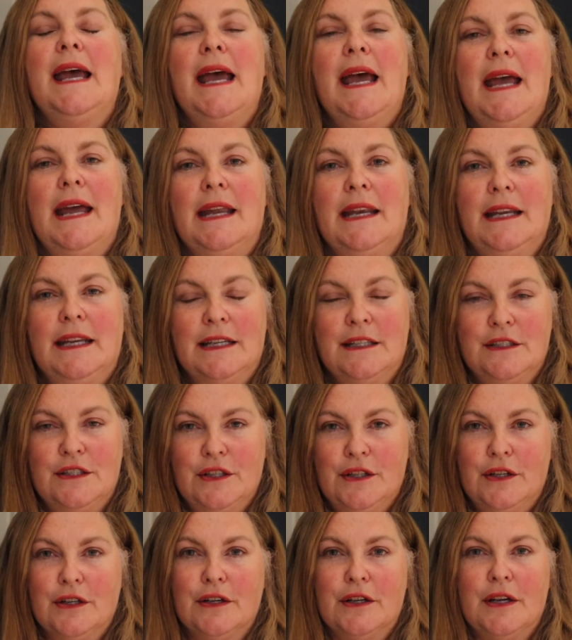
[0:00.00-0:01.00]
and into
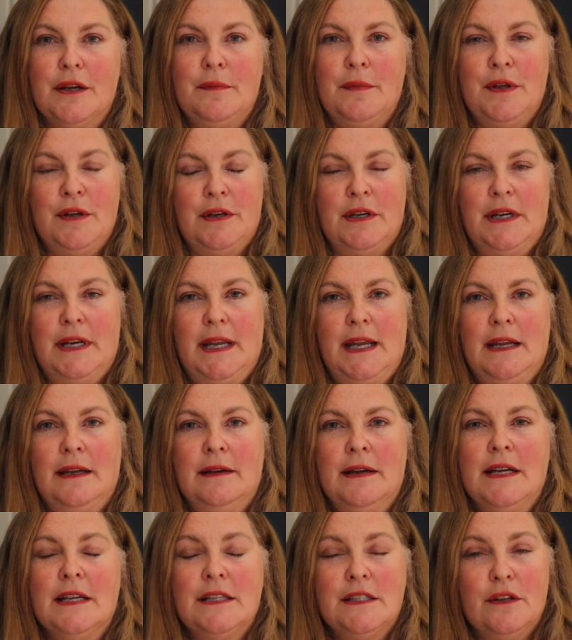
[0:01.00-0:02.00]
your community.
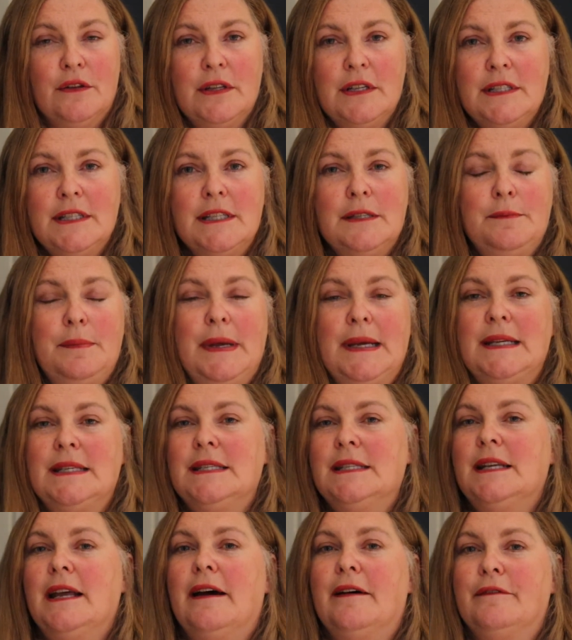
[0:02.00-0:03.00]
So this is big
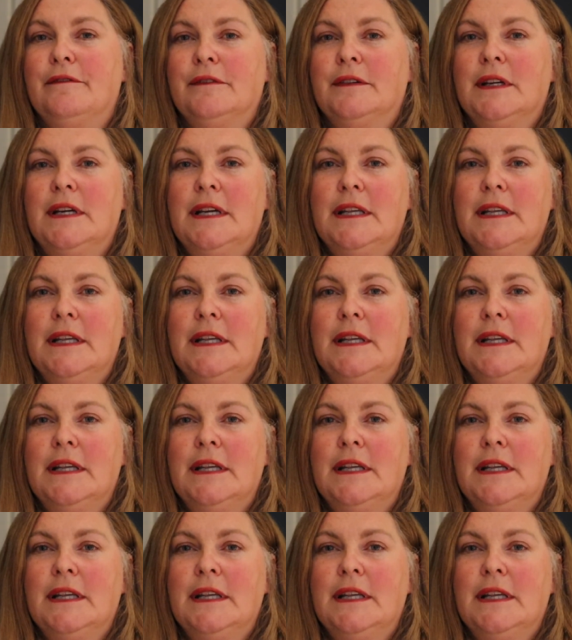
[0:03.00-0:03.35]
stuff.